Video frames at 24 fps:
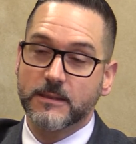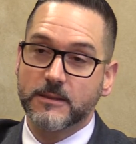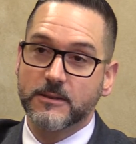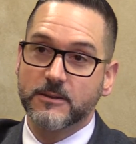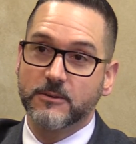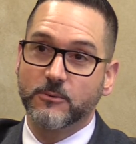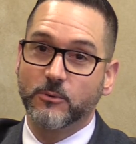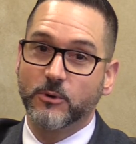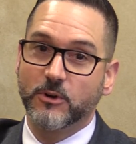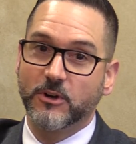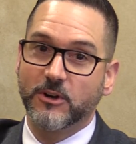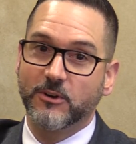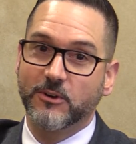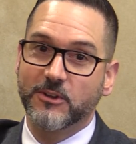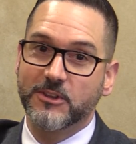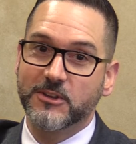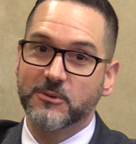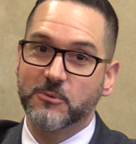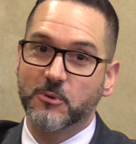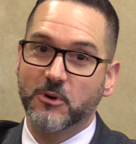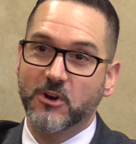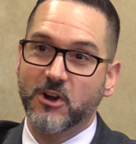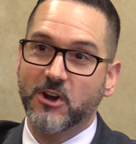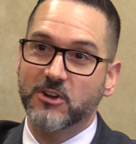
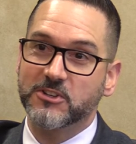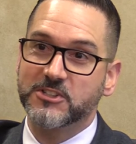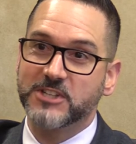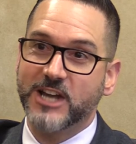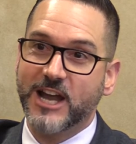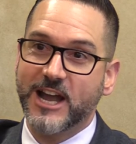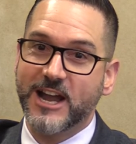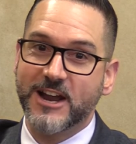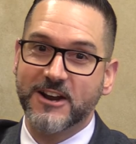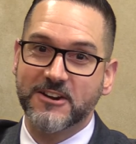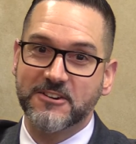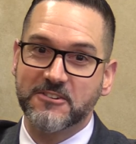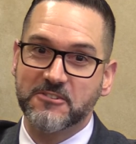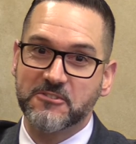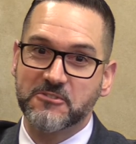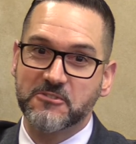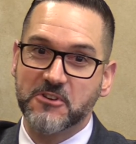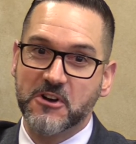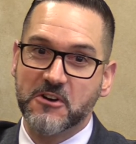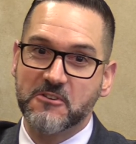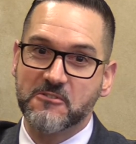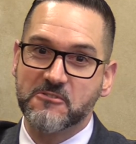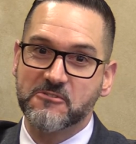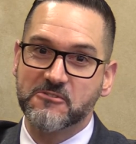we're all tired of
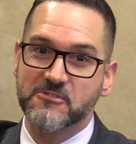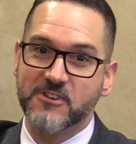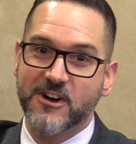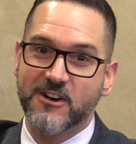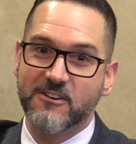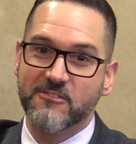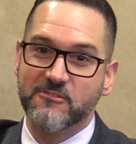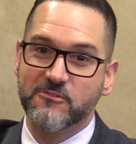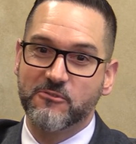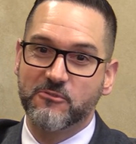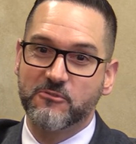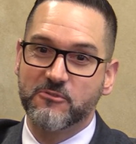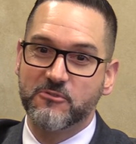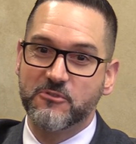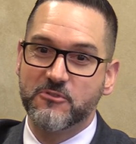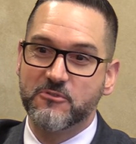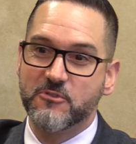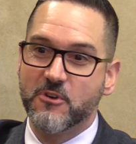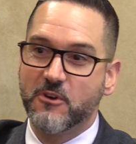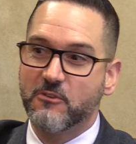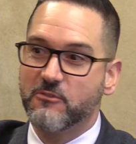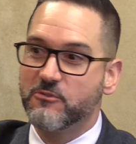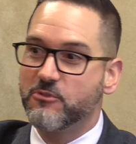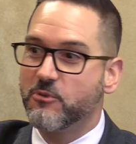
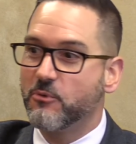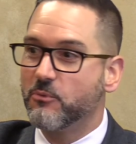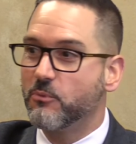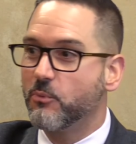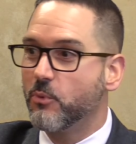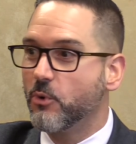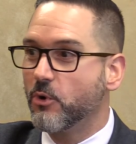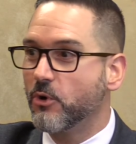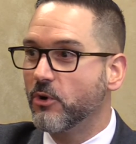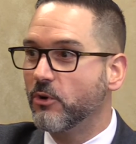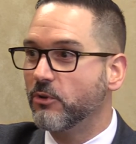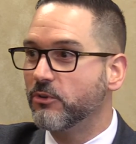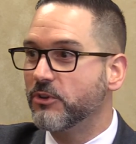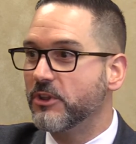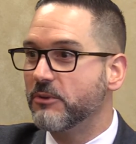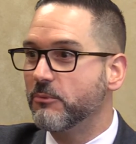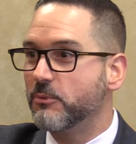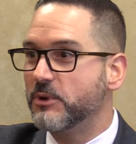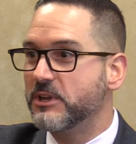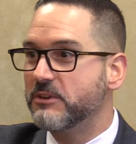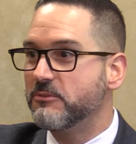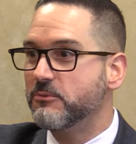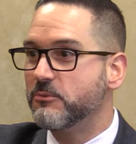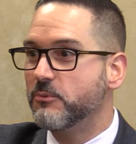the world that
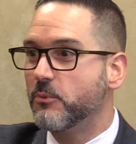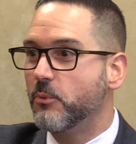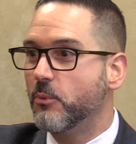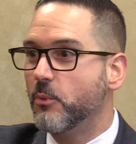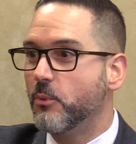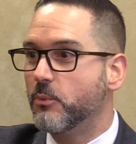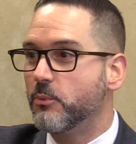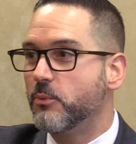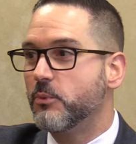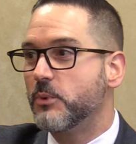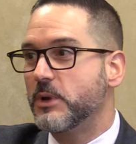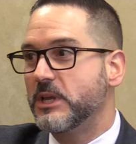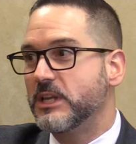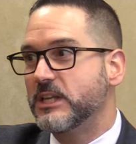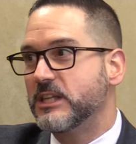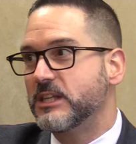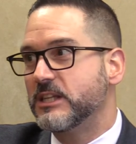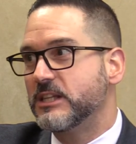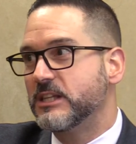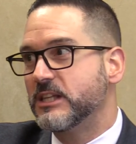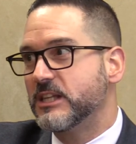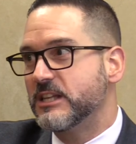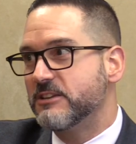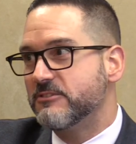we
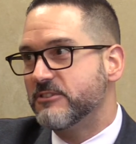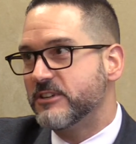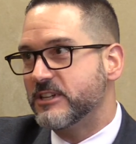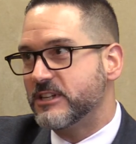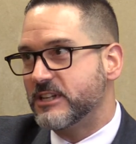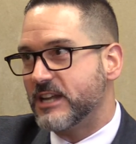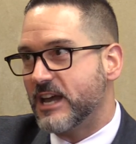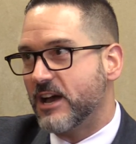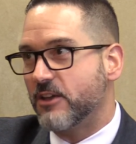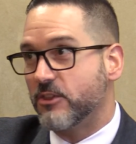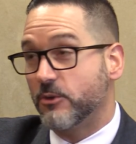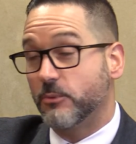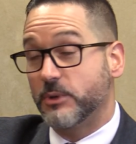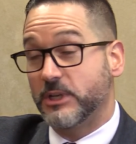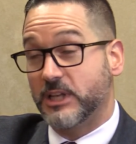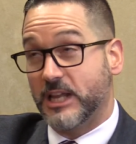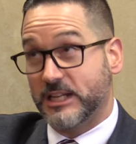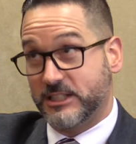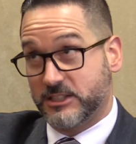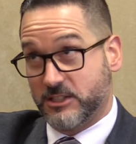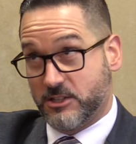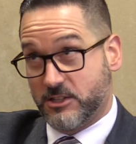live in now, that we like to